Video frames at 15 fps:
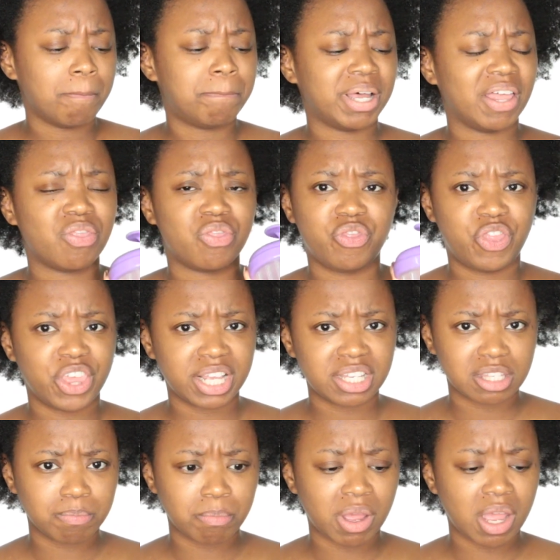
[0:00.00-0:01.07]
But
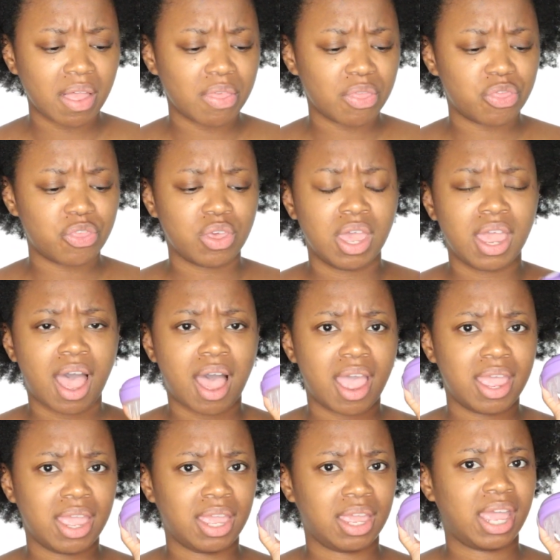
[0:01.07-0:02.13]
this month,
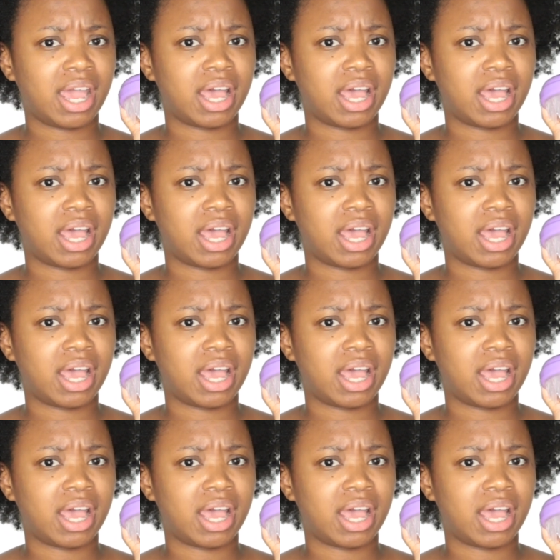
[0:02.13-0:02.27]
it